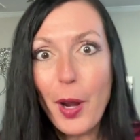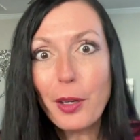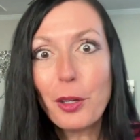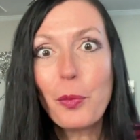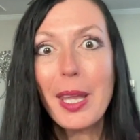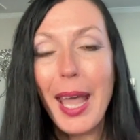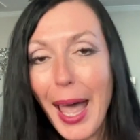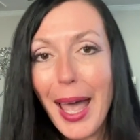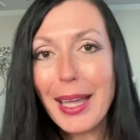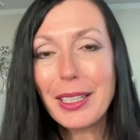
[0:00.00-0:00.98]
Where are we
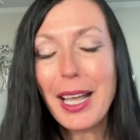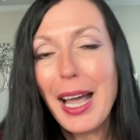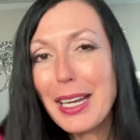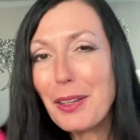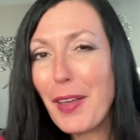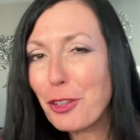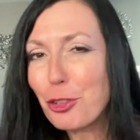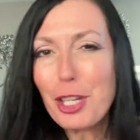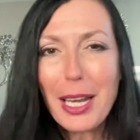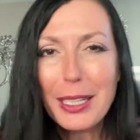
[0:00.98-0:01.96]
at kind of
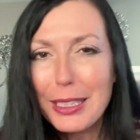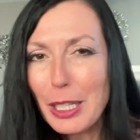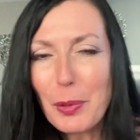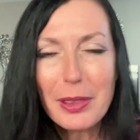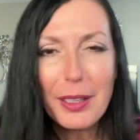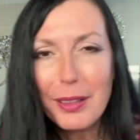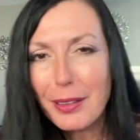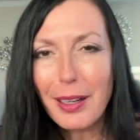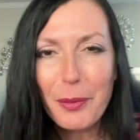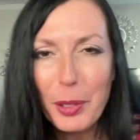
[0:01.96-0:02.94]
energetically with
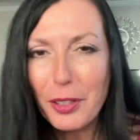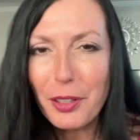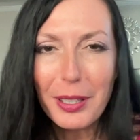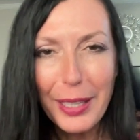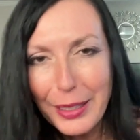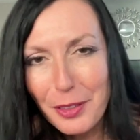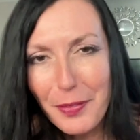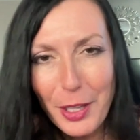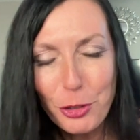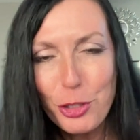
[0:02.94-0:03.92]
our
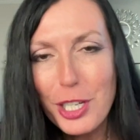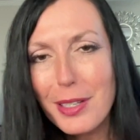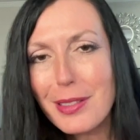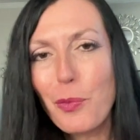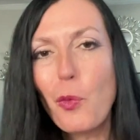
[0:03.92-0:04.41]
collective energies,